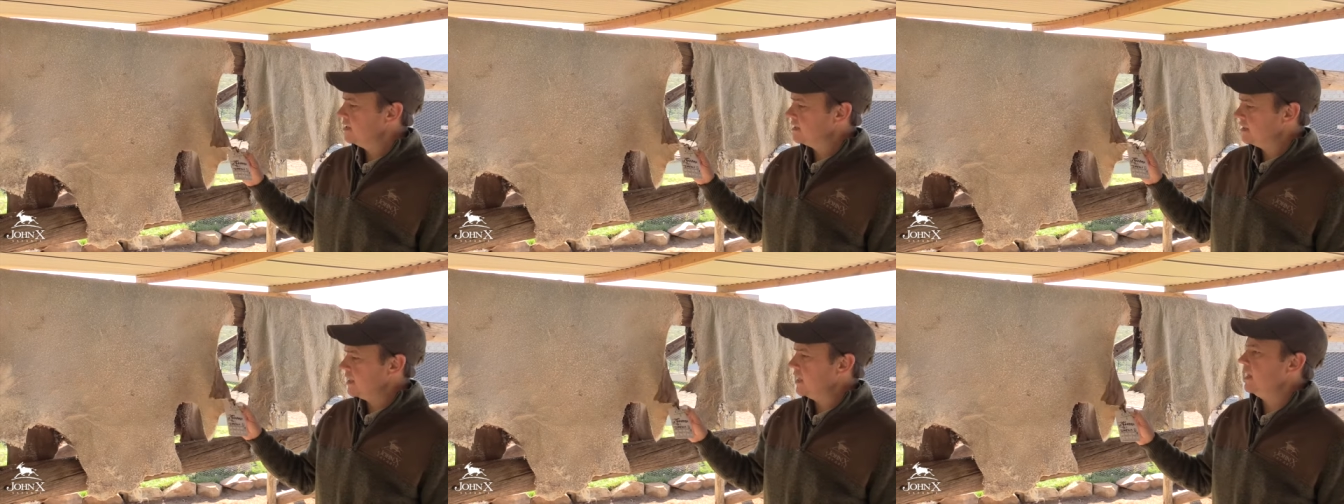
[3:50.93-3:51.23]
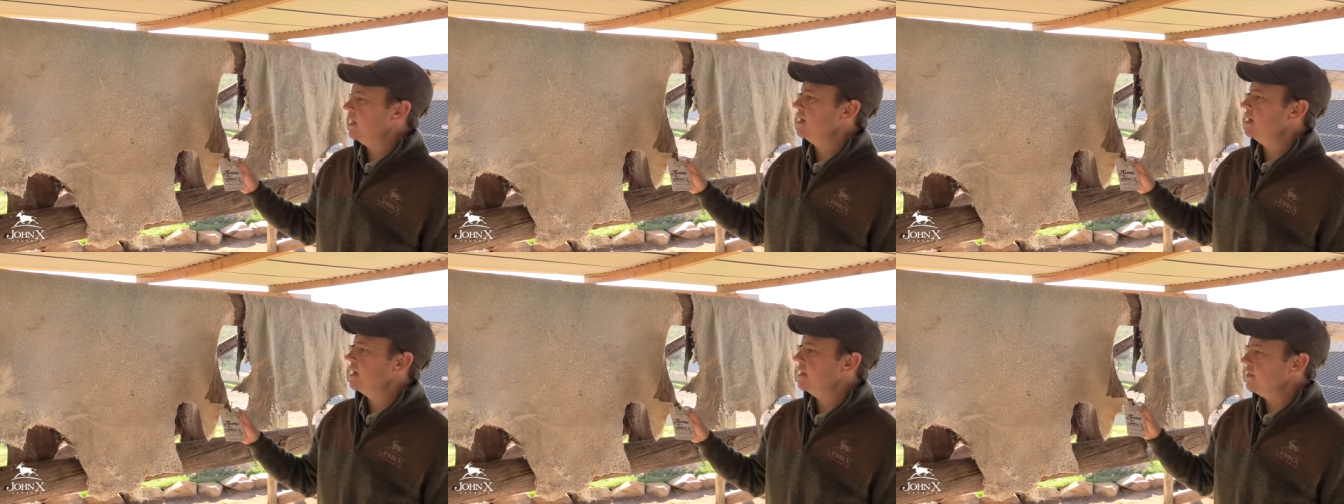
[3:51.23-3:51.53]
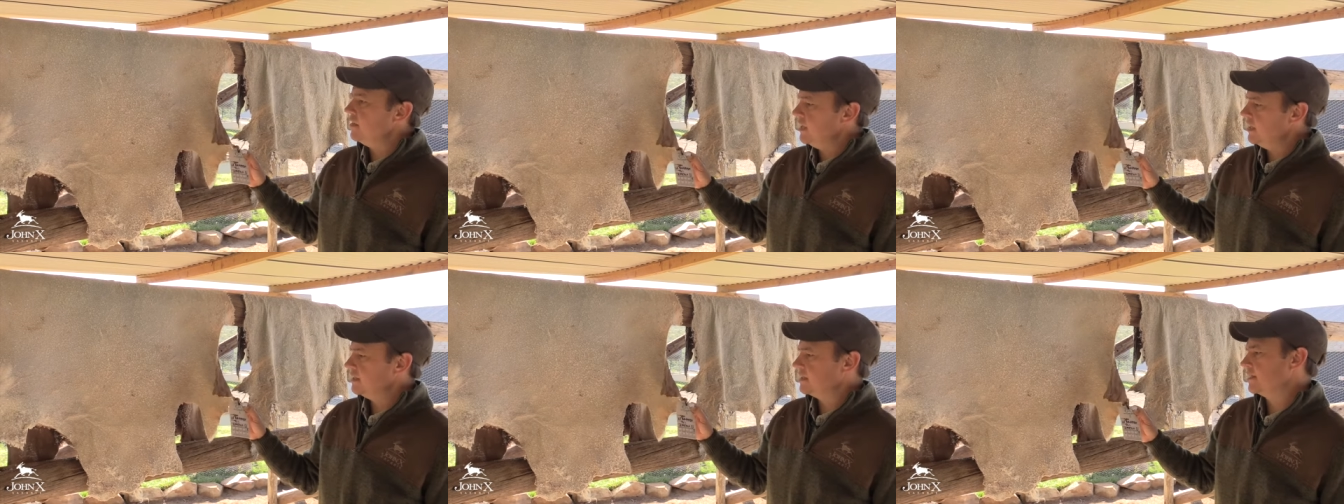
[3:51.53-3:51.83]
skin
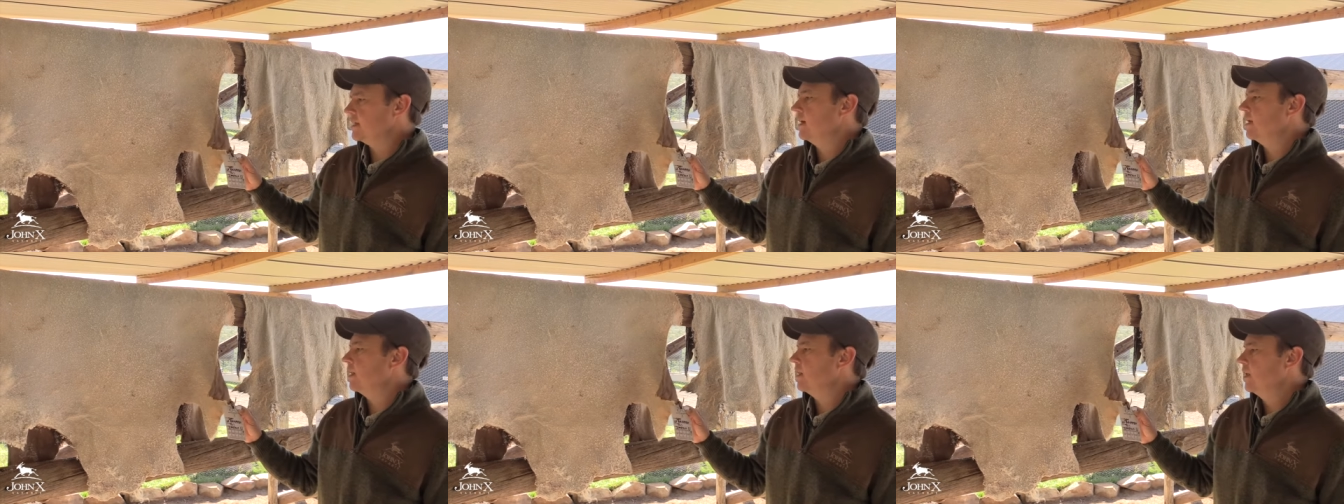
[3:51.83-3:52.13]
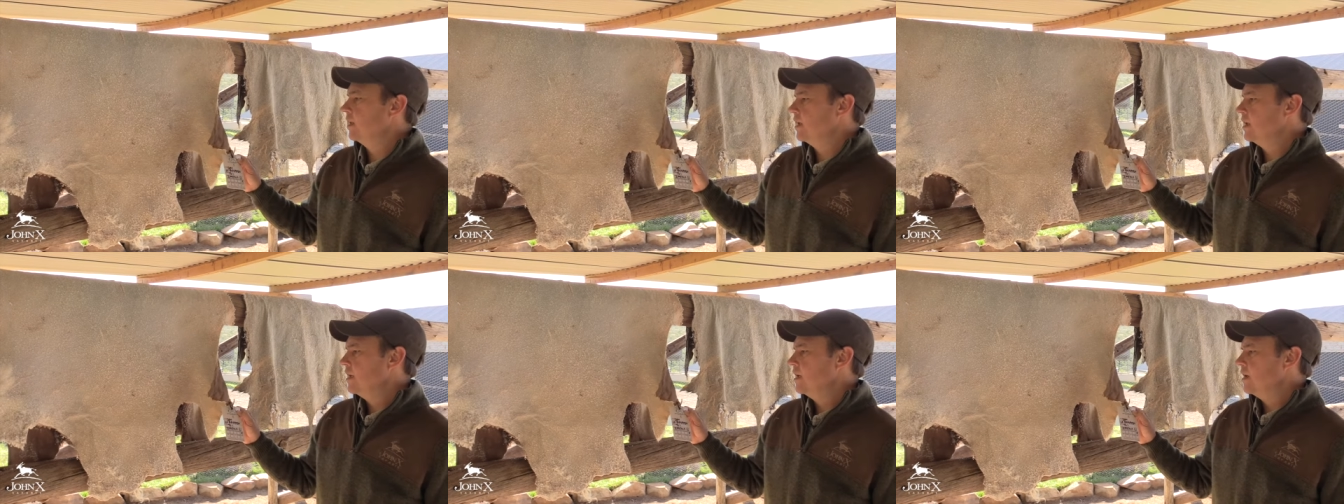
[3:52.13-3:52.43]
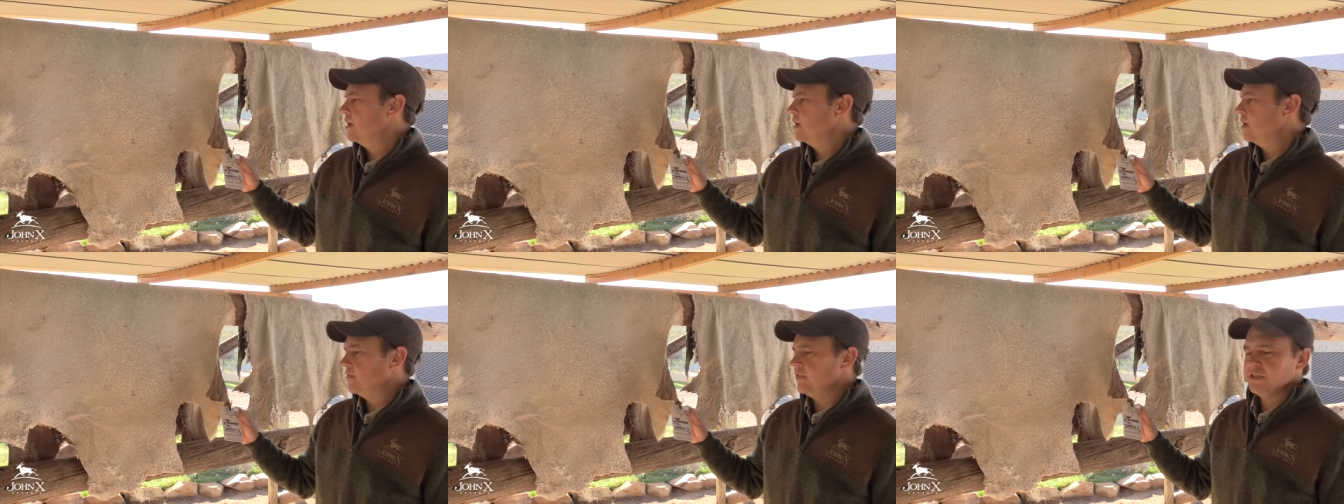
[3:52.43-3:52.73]
and their skull
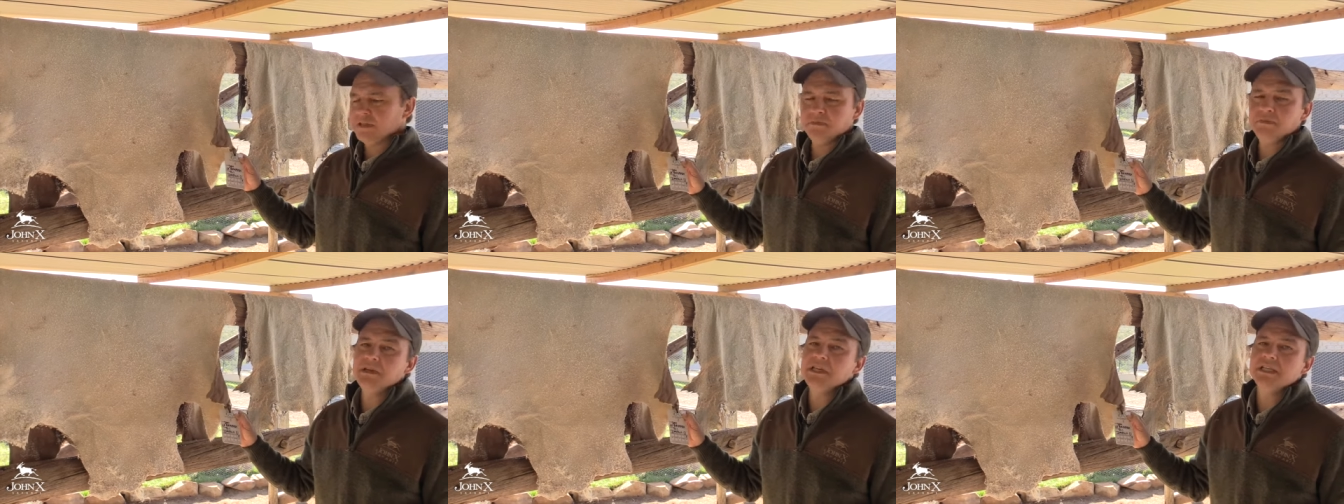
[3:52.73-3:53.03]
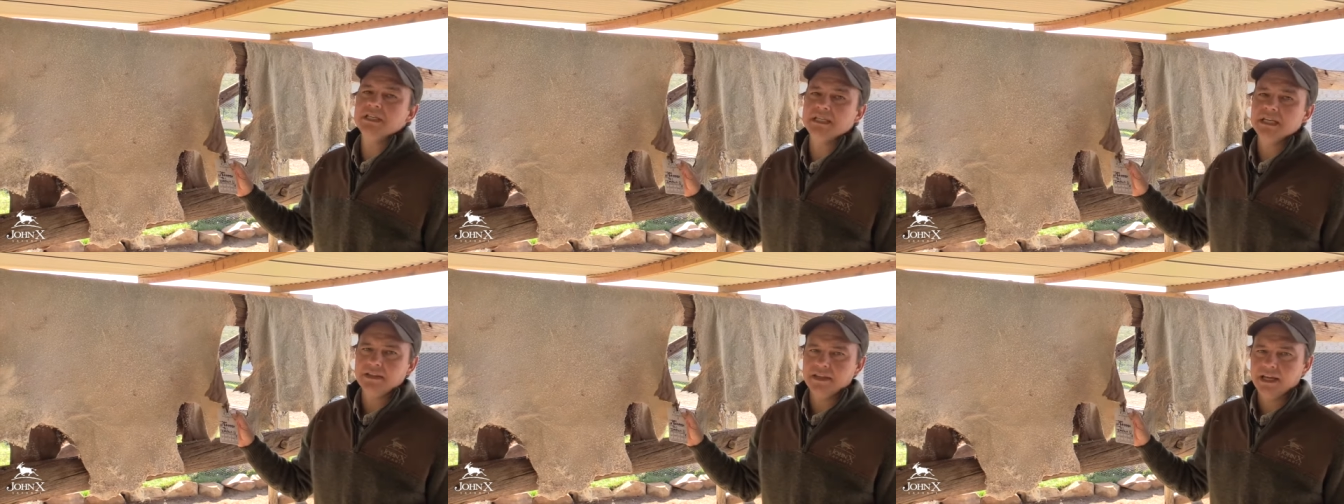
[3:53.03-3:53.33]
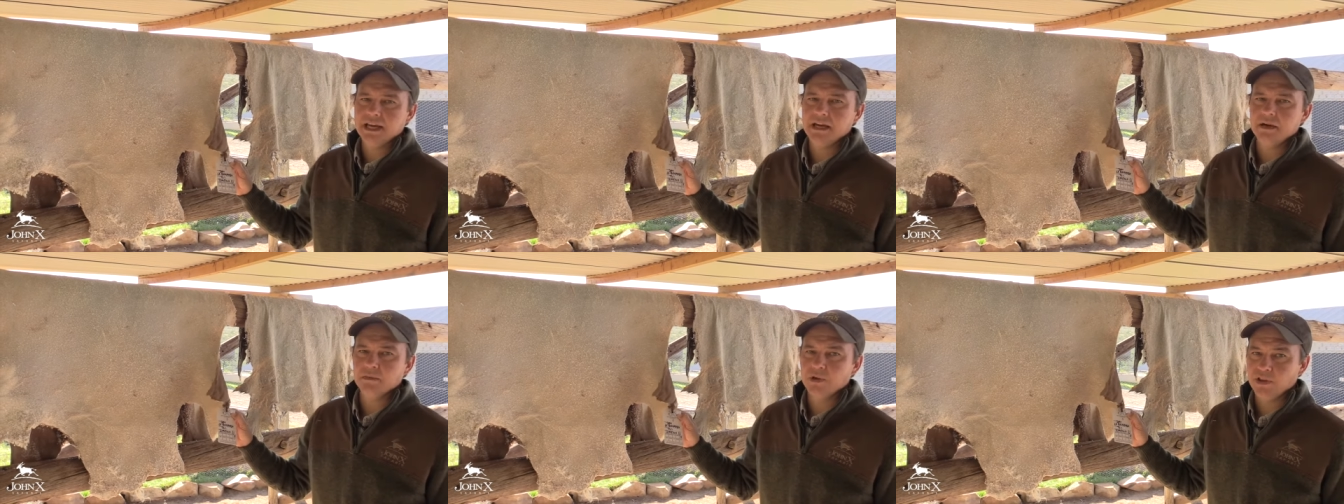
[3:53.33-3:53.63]
of the species and the
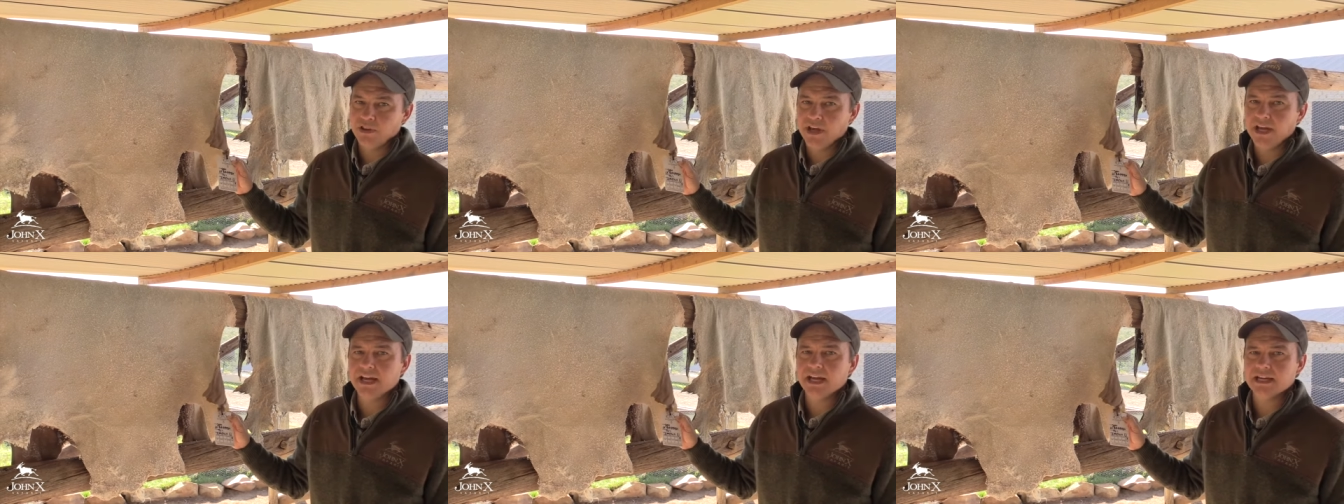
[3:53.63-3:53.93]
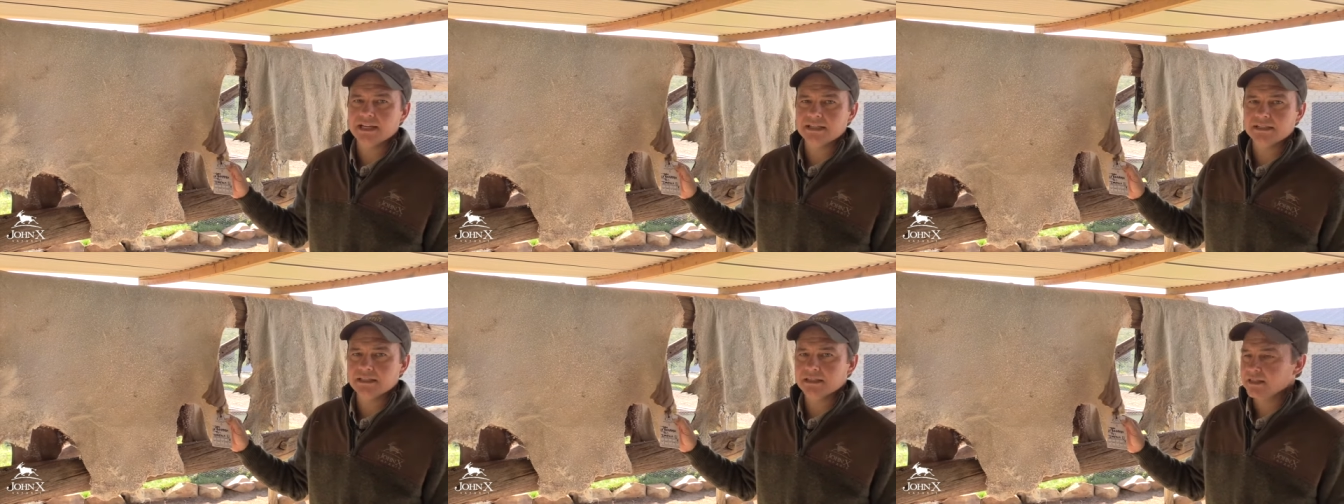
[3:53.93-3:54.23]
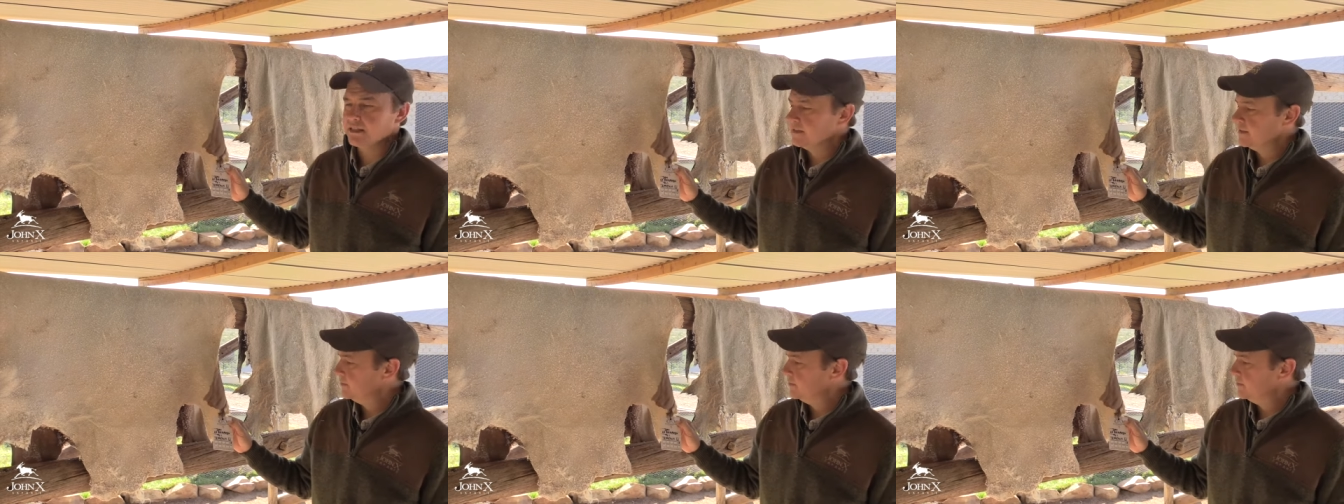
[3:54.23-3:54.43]
animal they hunted.